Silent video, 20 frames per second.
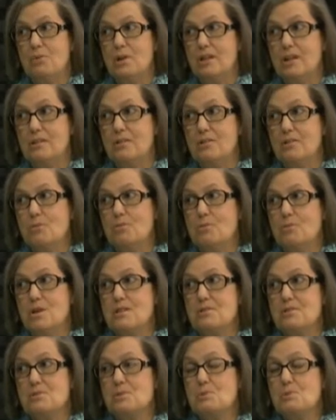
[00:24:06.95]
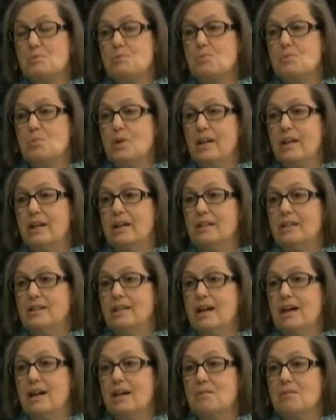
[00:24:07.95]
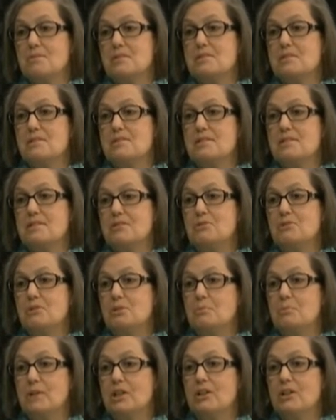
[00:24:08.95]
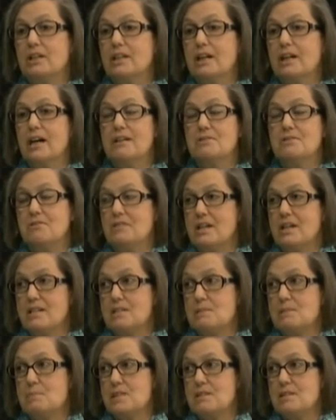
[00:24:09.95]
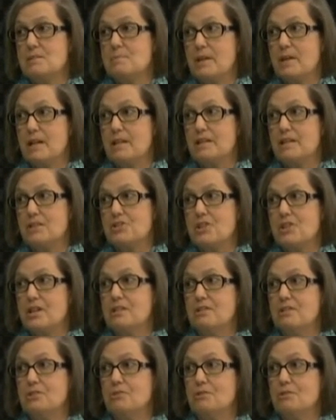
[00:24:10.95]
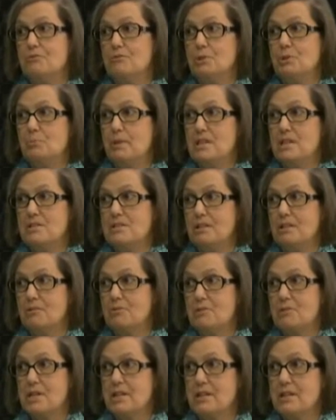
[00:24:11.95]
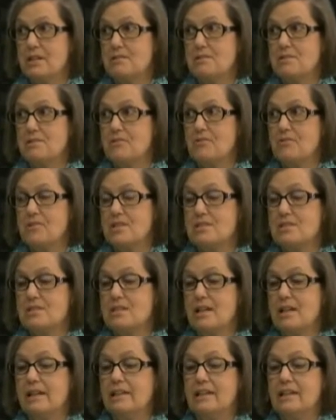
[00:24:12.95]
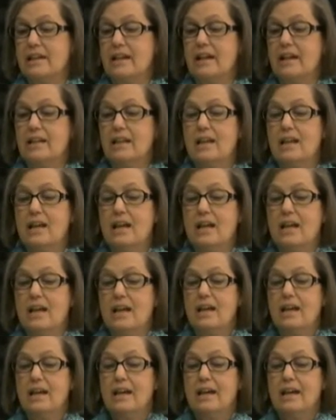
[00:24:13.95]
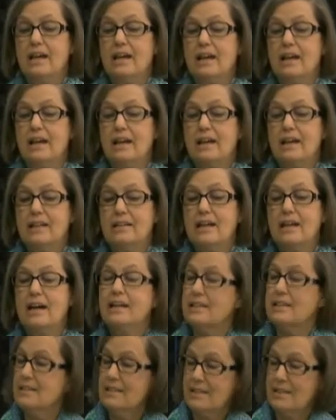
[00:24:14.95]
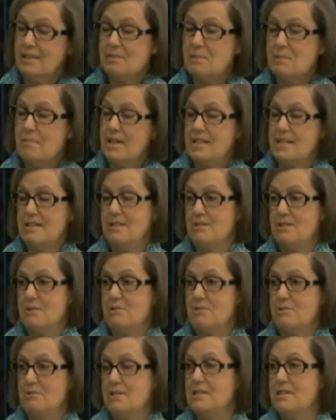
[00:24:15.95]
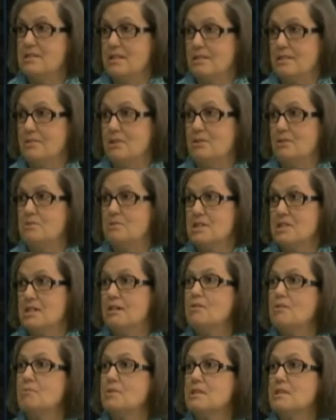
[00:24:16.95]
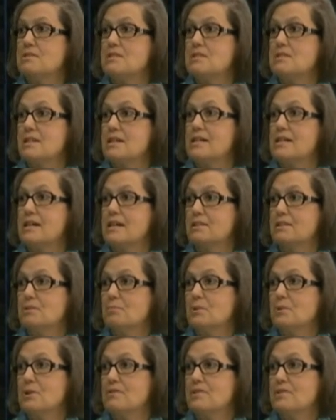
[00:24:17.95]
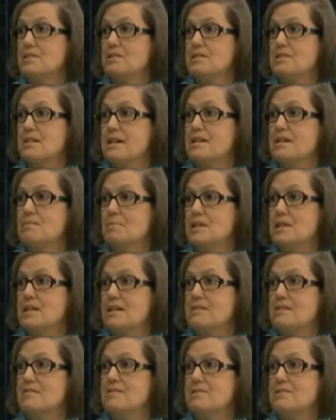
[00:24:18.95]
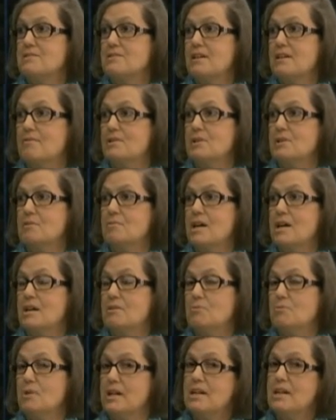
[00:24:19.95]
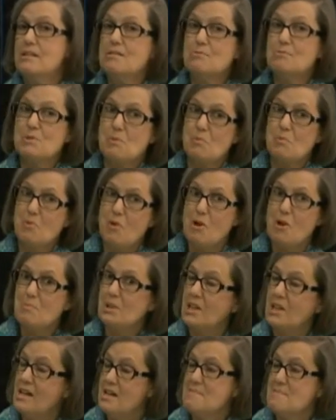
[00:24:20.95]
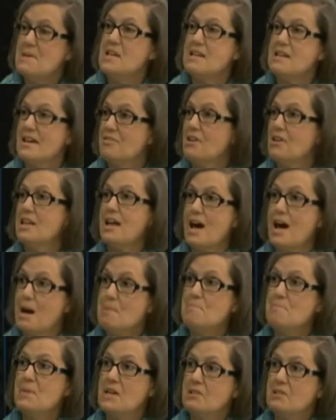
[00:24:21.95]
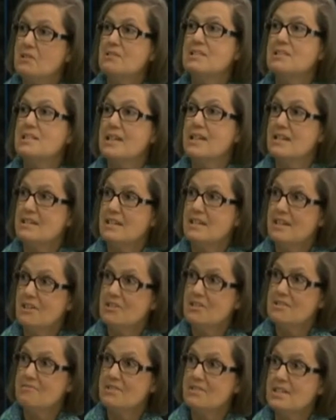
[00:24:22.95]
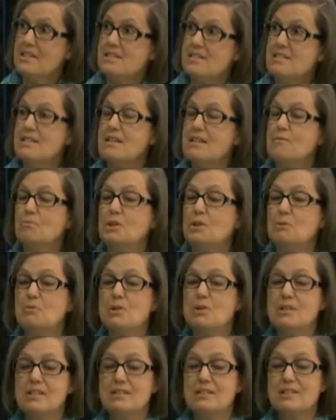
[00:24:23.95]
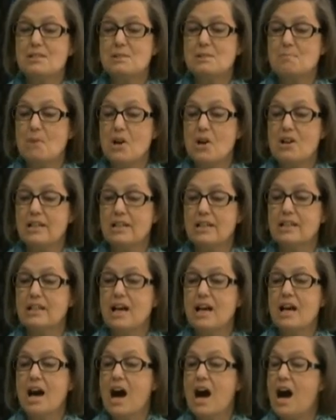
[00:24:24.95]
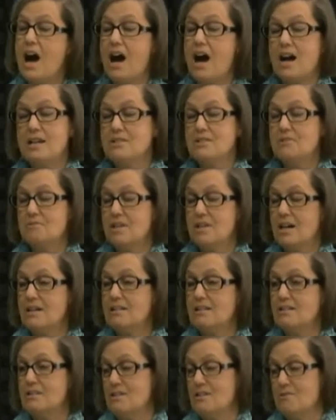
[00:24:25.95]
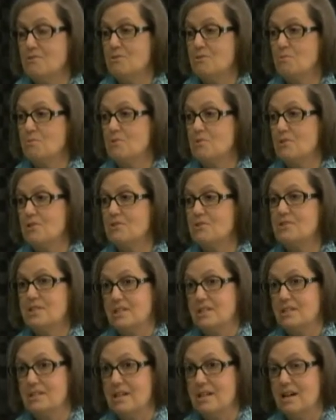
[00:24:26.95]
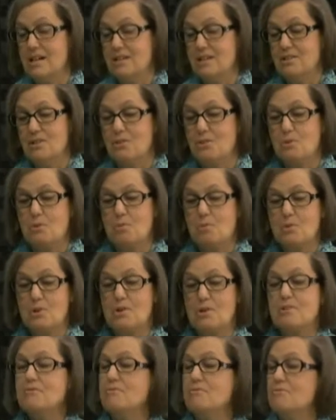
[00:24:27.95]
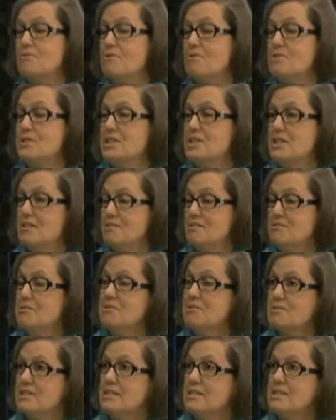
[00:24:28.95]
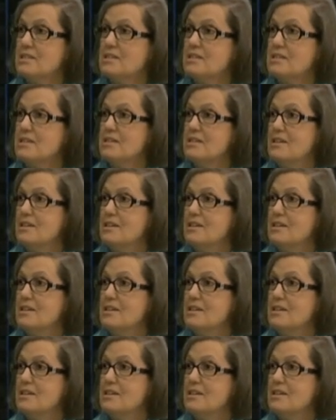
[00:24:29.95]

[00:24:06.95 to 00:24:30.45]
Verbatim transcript: one was when I was in Central America. I do not speak Spanish. I can okay. do a few basic greetings and things like that. And I had left my deodorant in the hotel we had stayed at the previous night, but I discovered it right away. And it was a warm climate. I thought, yeah. I better take care of this. And we were in this market. I do not know the word, did not know the word for deodorant